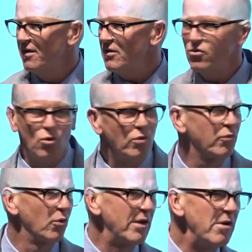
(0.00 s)
They're
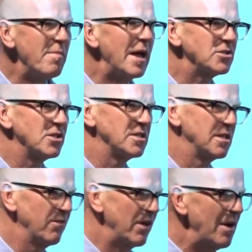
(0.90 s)
thoughtful, they're
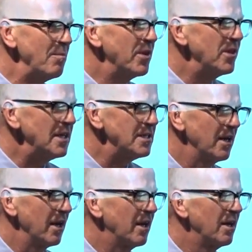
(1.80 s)
imaginative, they're
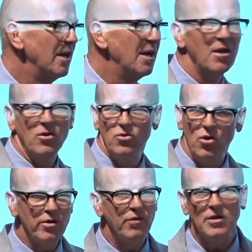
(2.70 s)
empathetic.
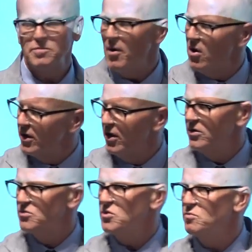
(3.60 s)
None of those
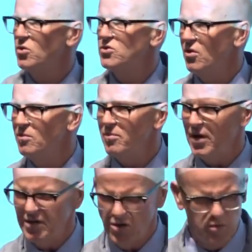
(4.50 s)
barcodes was put on
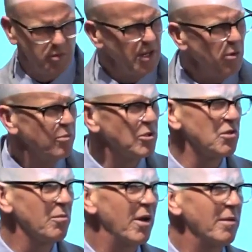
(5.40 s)
by a human, they were
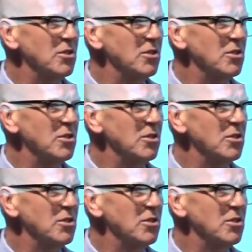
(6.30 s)
put on by